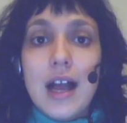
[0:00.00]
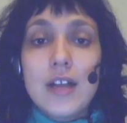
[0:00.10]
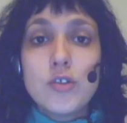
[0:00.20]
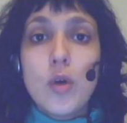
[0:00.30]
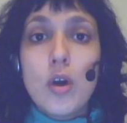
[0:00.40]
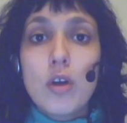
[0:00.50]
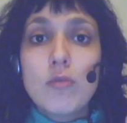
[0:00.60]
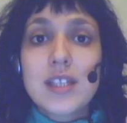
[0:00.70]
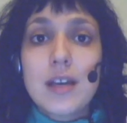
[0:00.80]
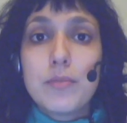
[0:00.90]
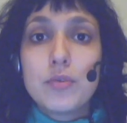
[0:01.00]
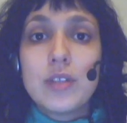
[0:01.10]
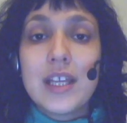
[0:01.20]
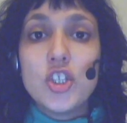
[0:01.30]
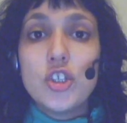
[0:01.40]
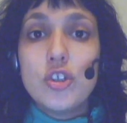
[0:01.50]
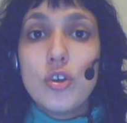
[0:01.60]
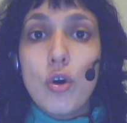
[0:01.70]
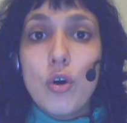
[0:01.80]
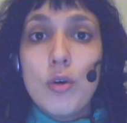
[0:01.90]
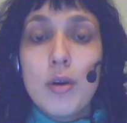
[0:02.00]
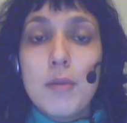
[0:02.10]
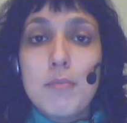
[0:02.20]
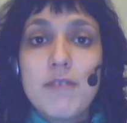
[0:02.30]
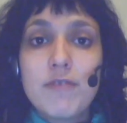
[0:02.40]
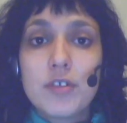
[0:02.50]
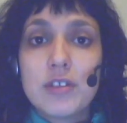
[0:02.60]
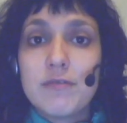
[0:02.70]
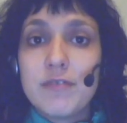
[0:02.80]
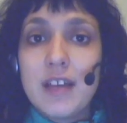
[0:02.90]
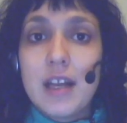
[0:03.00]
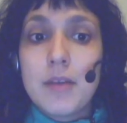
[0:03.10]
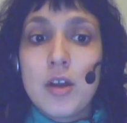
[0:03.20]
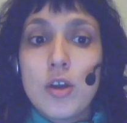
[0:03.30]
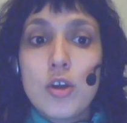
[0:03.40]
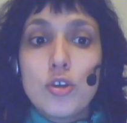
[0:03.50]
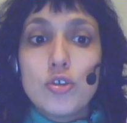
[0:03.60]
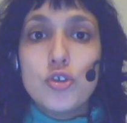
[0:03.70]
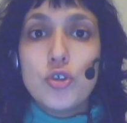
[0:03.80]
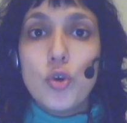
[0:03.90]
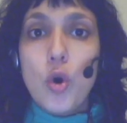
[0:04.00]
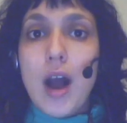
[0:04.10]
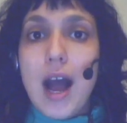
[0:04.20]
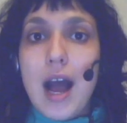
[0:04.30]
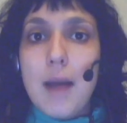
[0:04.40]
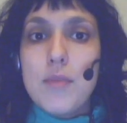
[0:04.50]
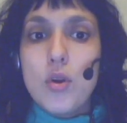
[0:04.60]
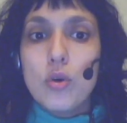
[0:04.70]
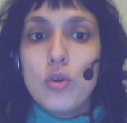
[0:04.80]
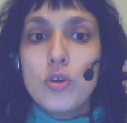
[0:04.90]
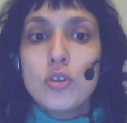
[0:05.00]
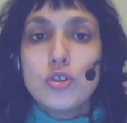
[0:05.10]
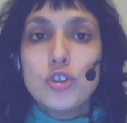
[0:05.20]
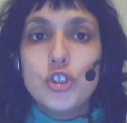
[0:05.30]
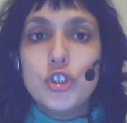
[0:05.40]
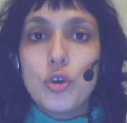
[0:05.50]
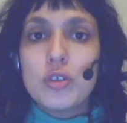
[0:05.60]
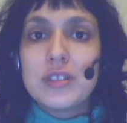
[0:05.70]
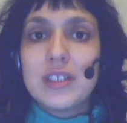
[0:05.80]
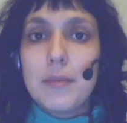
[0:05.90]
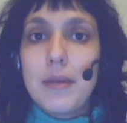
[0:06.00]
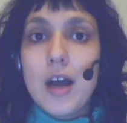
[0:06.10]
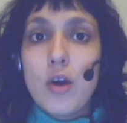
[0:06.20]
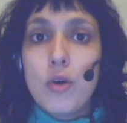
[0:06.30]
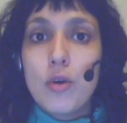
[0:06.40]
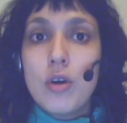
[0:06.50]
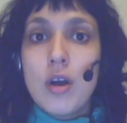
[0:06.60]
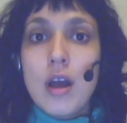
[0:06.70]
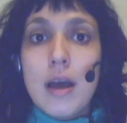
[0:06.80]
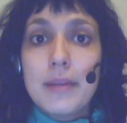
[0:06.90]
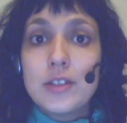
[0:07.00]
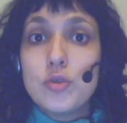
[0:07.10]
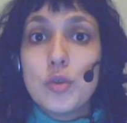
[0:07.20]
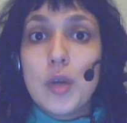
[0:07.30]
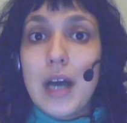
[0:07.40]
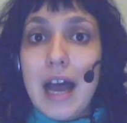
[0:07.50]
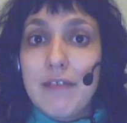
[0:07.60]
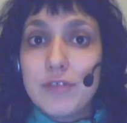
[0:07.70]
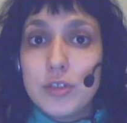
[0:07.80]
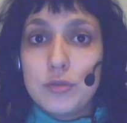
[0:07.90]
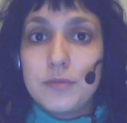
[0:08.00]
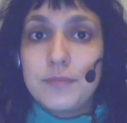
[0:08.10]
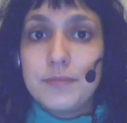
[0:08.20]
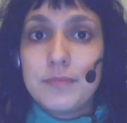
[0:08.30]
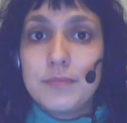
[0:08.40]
And you always can put a yo before the verb. Yo hablo, yo trabajo, but you don't have to.